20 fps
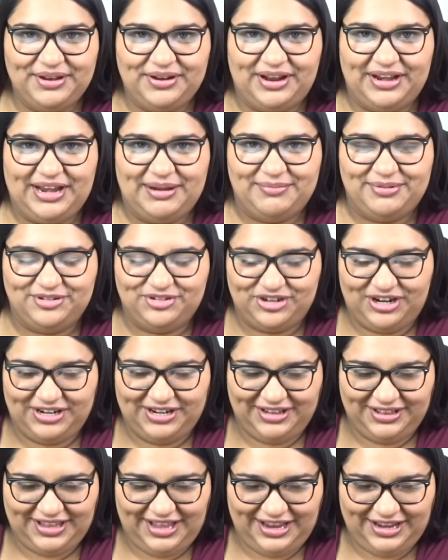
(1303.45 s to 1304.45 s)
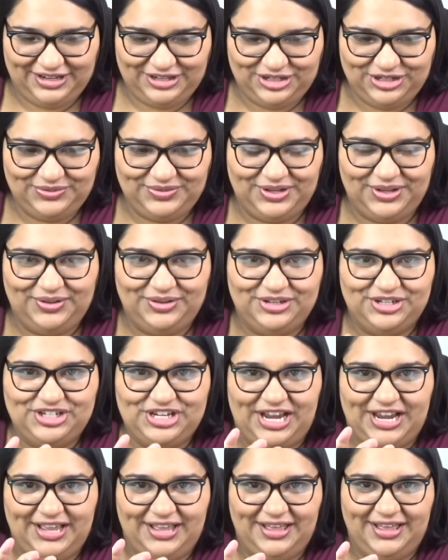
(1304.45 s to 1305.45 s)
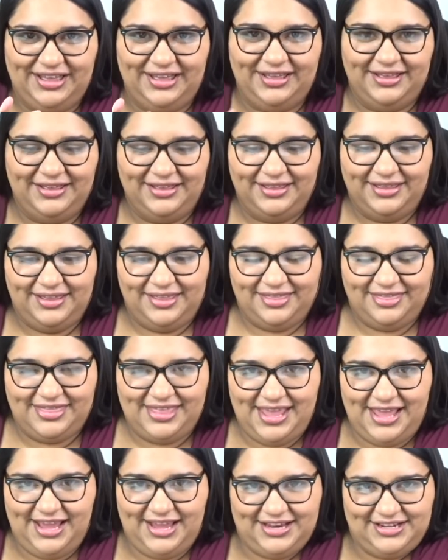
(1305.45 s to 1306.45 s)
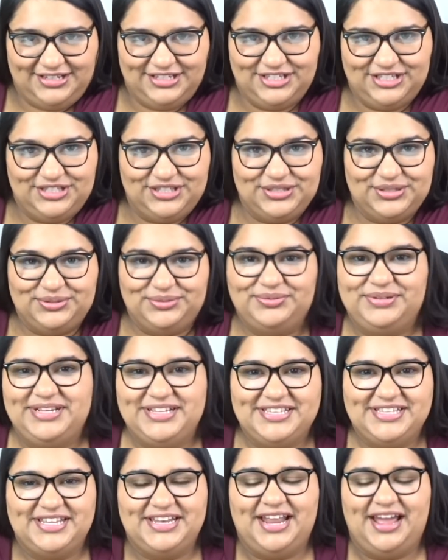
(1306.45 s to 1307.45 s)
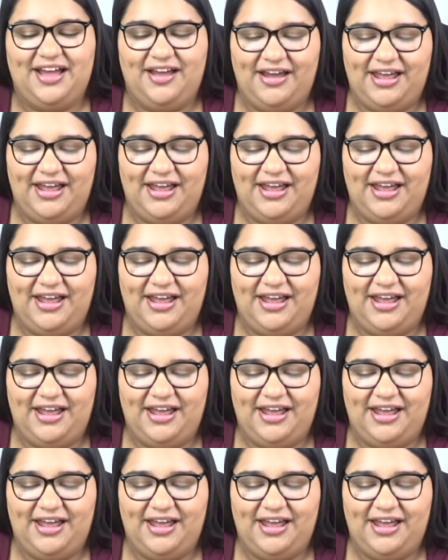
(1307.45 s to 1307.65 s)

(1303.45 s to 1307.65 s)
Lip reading: I remember trying to like do a whole Jenga thing and squeeze it out.